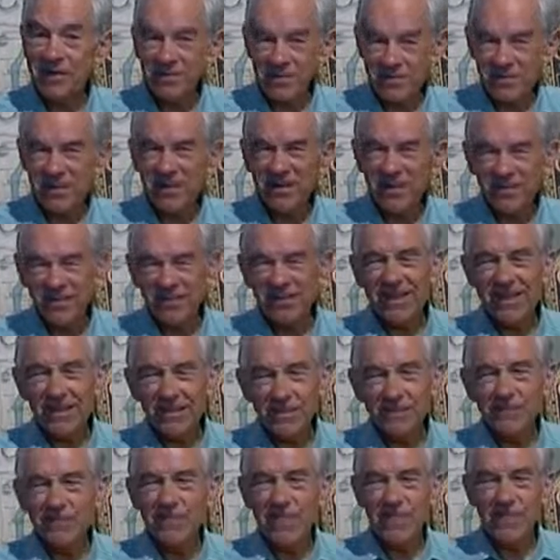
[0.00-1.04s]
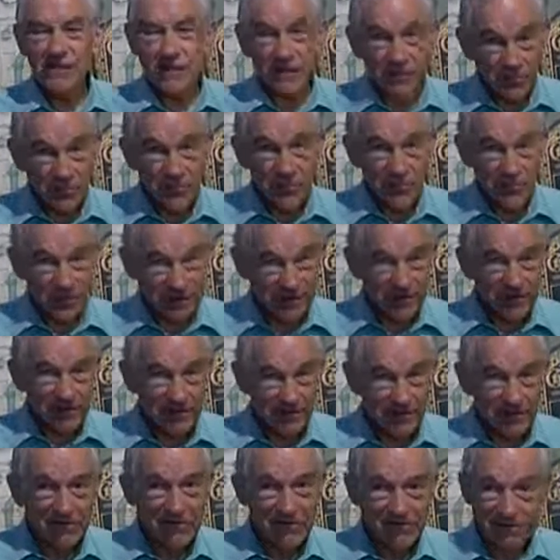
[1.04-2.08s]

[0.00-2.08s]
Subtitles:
Don't you think they could have found a little credit here